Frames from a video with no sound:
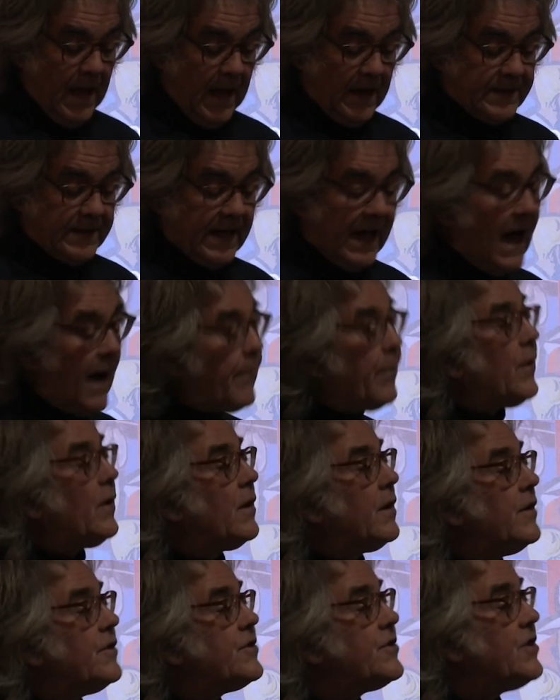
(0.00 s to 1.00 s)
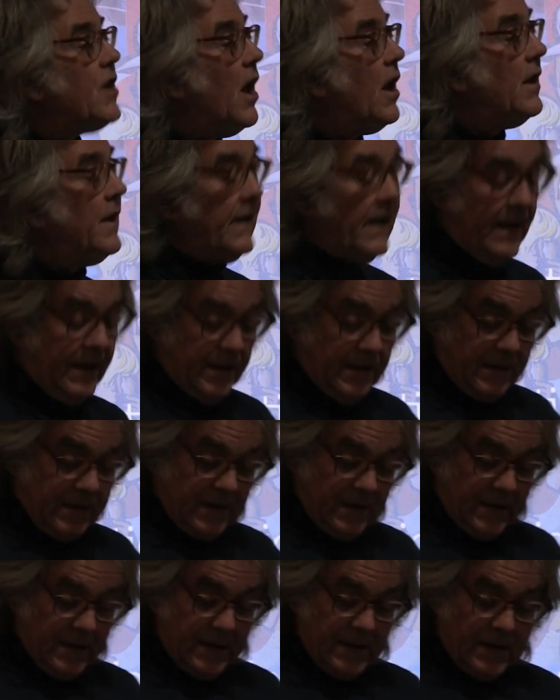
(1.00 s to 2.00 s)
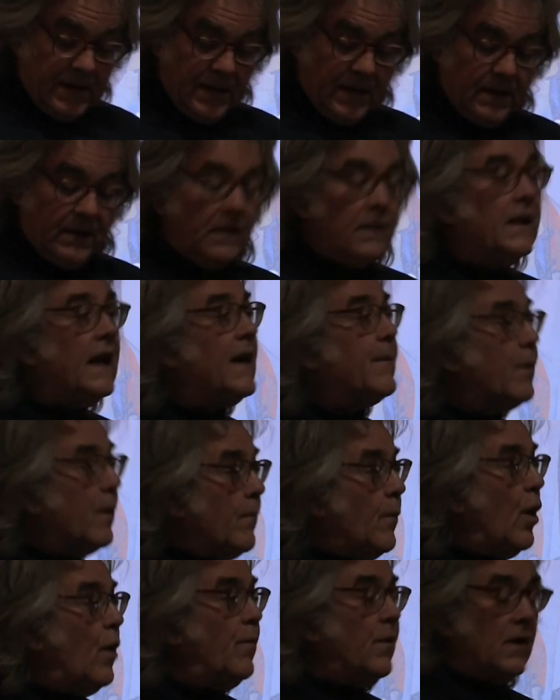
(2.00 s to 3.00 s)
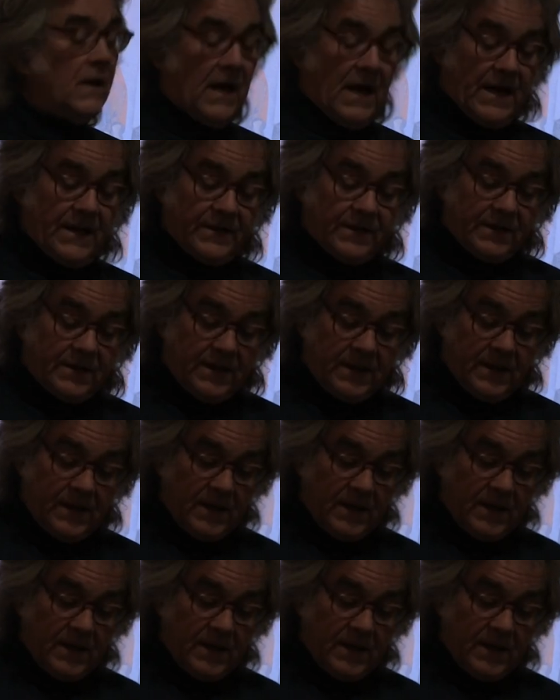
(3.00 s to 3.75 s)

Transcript: As capital consolidated, labor mobilized.